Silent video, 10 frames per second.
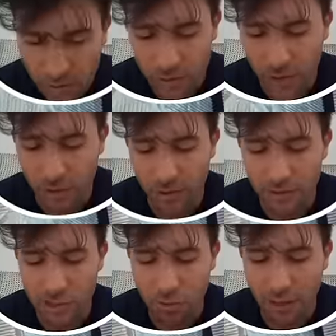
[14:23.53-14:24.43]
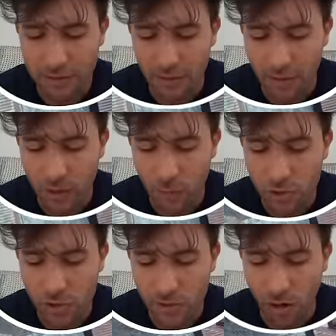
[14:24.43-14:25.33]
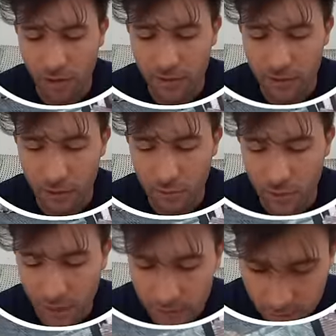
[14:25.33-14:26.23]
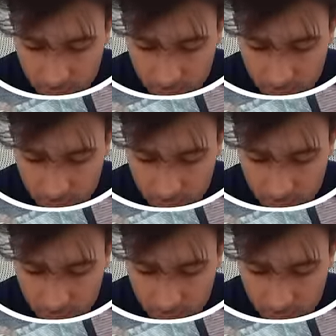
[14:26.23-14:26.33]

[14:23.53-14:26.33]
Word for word: got a little distracted there talking to you guys.